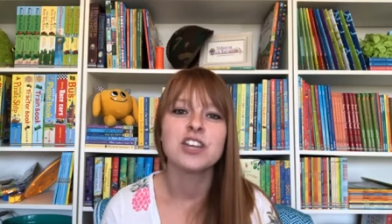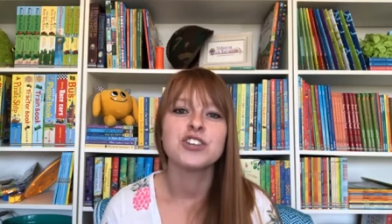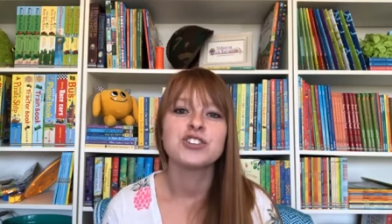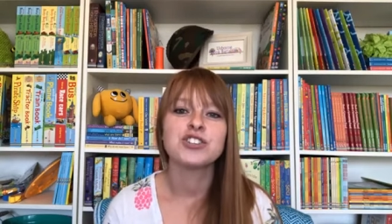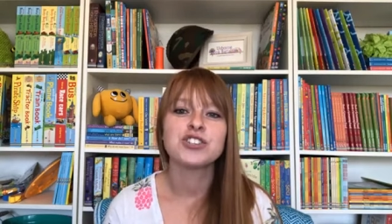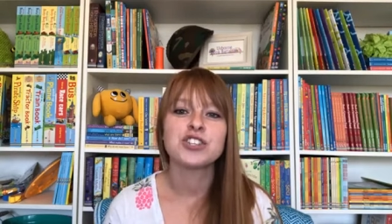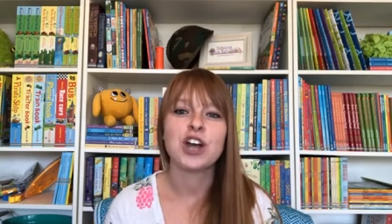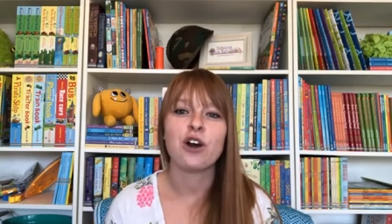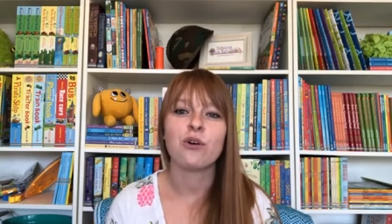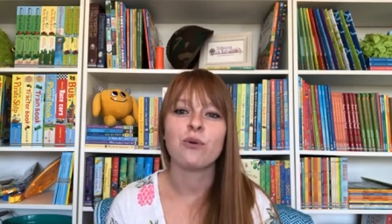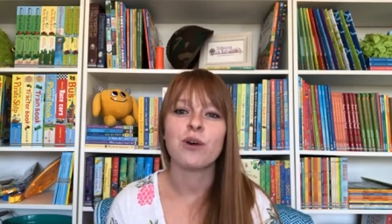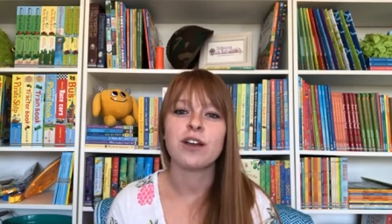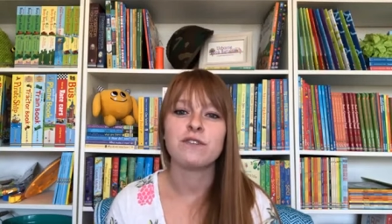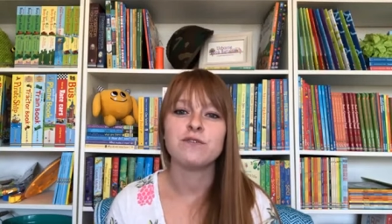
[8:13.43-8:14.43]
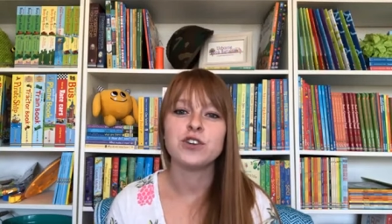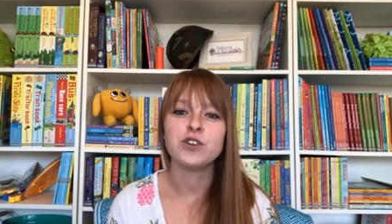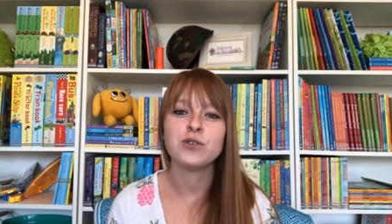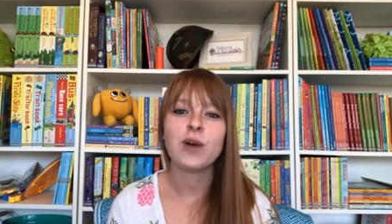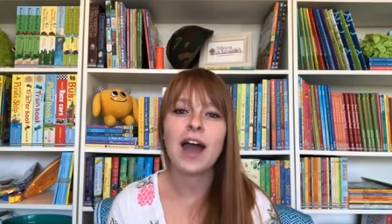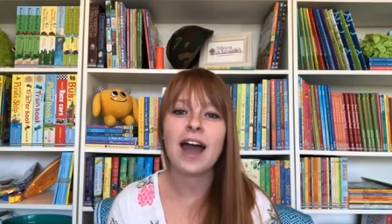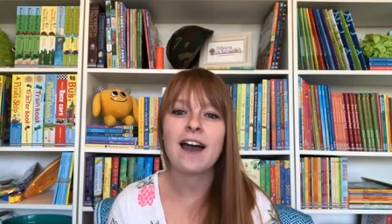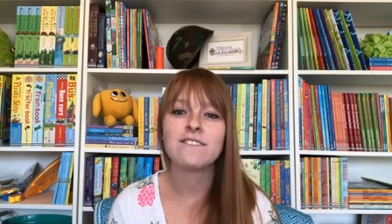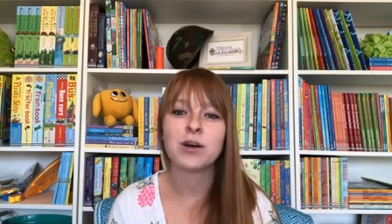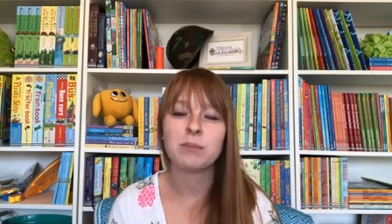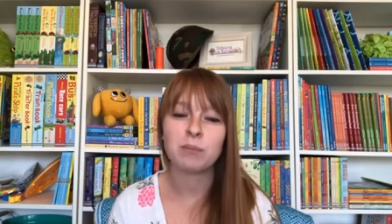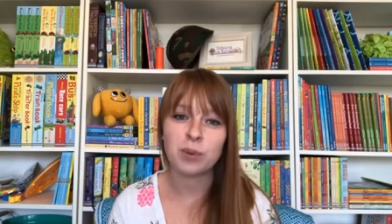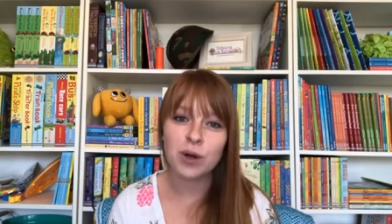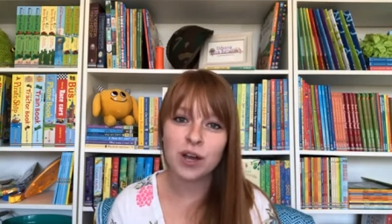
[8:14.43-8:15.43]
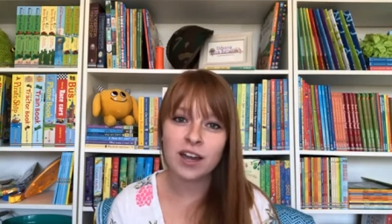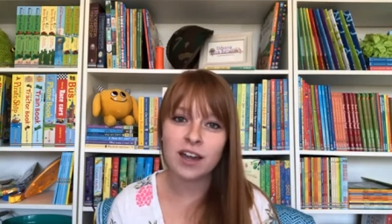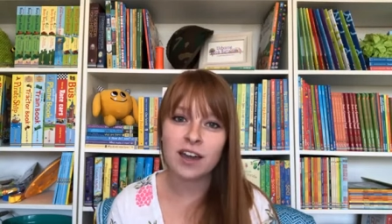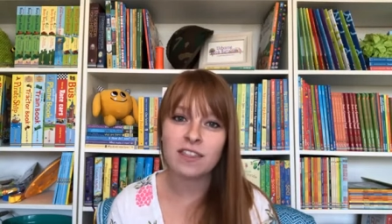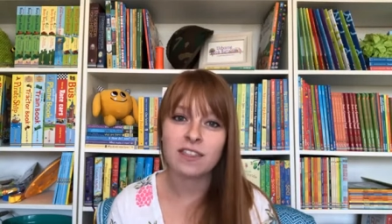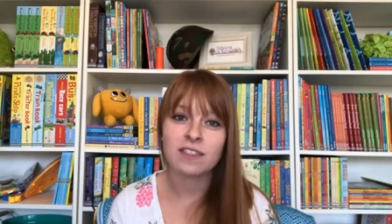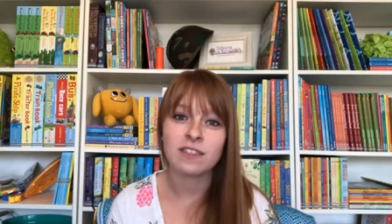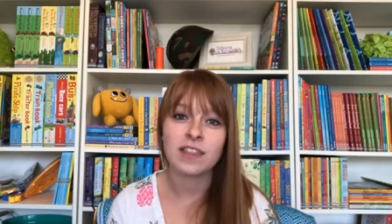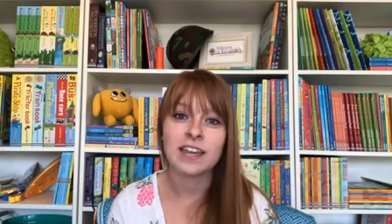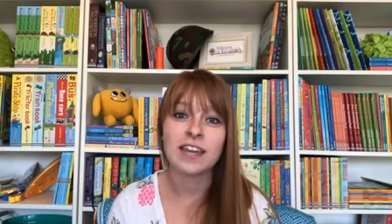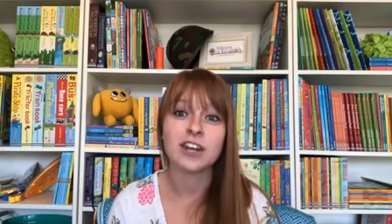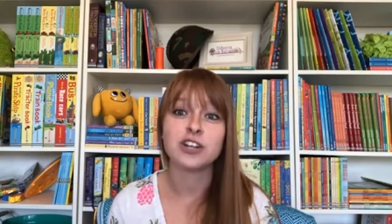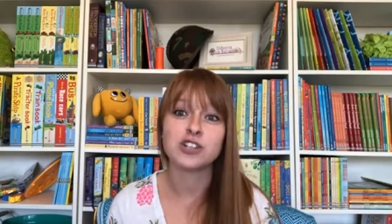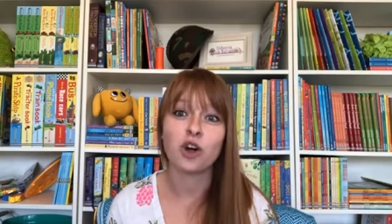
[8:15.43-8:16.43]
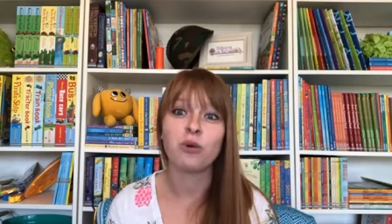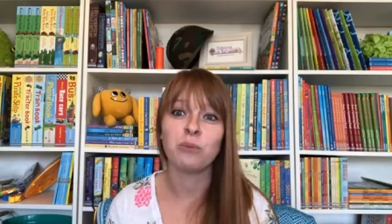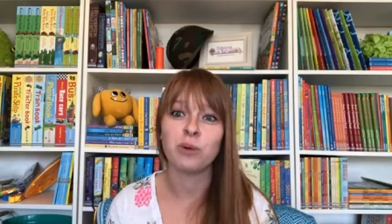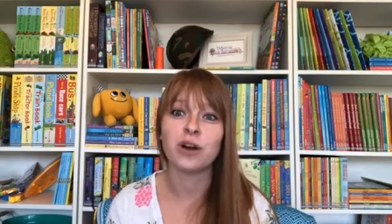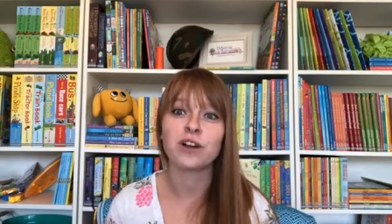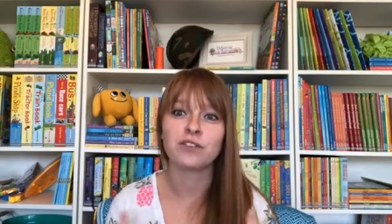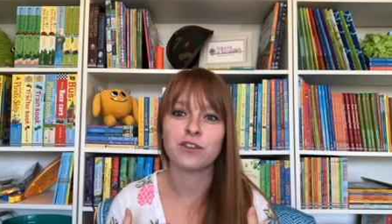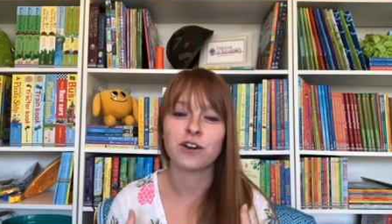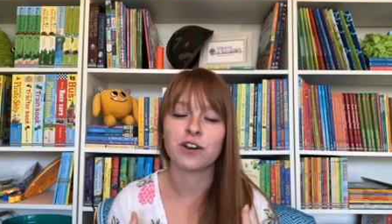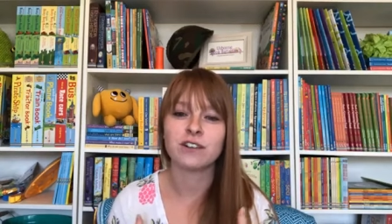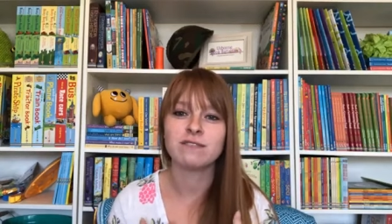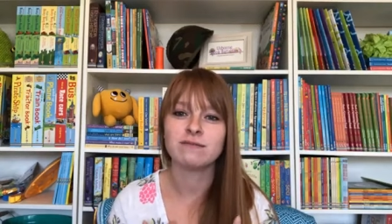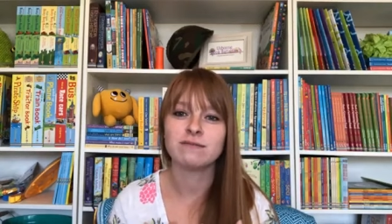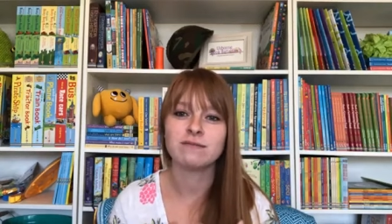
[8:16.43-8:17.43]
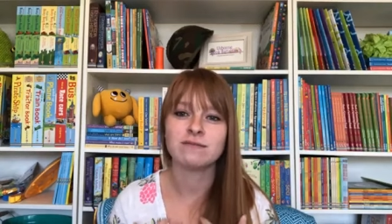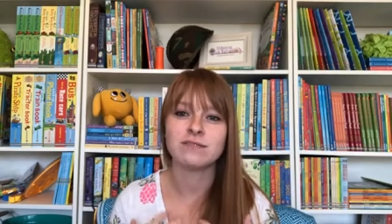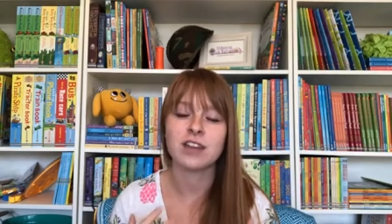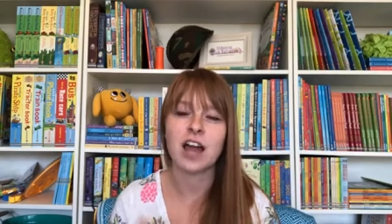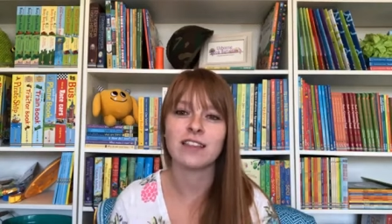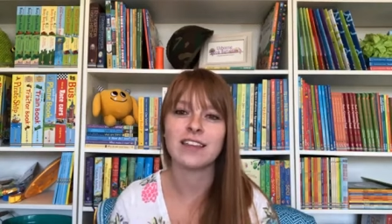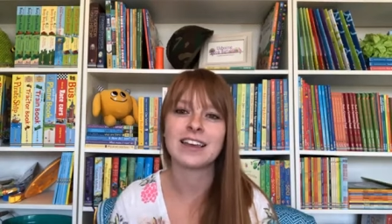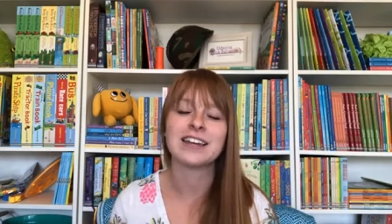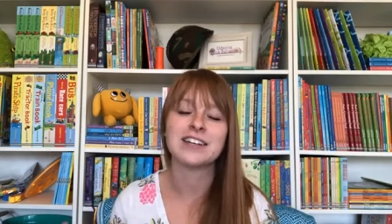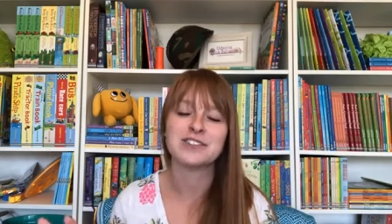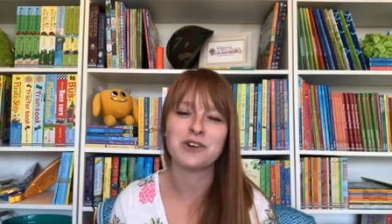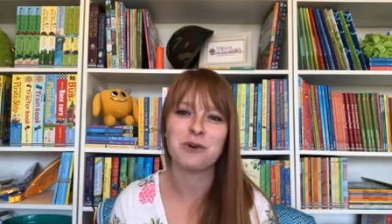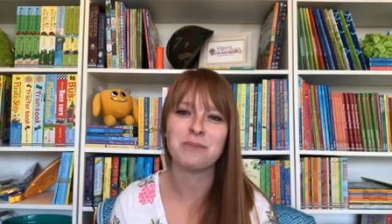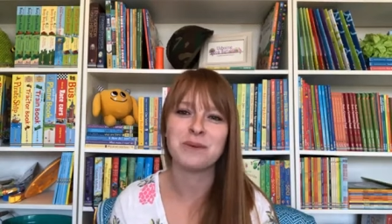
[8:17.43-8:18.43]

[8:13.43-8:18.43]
So if you have a book, like an adult book for, not like an adult